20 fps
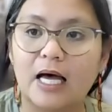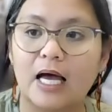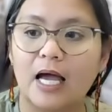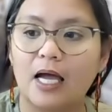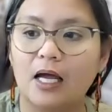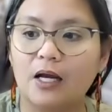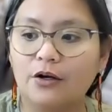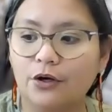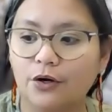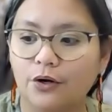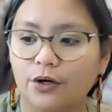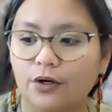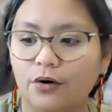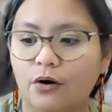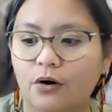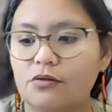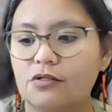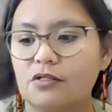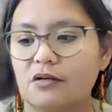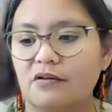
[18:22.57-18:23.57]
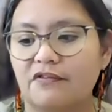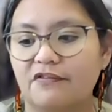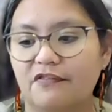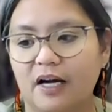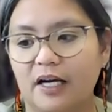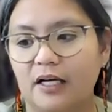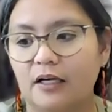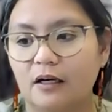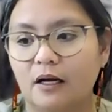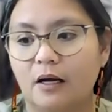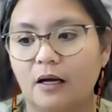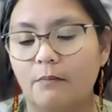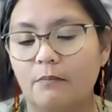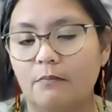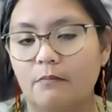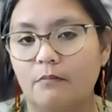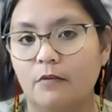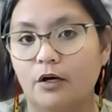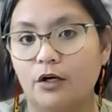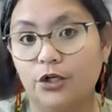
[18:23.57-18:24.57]
and you can also find
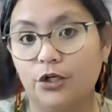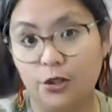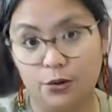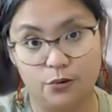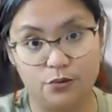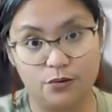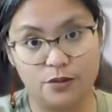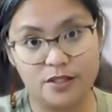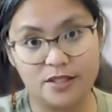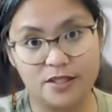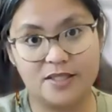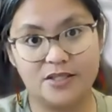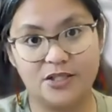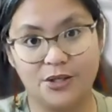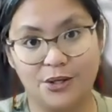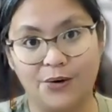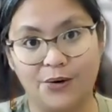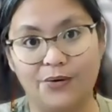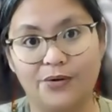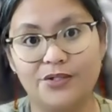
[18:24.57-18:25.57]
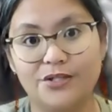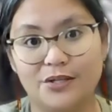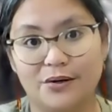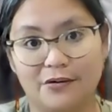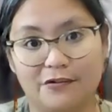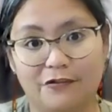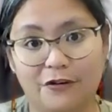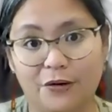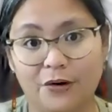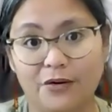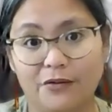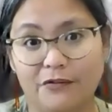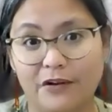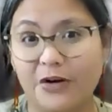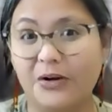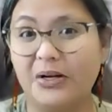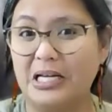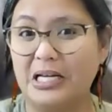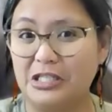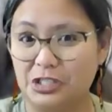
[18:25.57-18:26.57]
them used too, so for
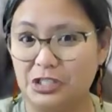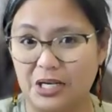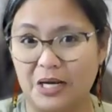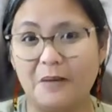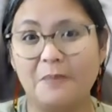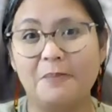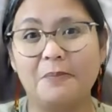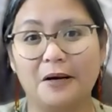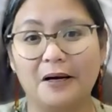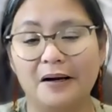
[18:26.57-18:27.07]
very cheap.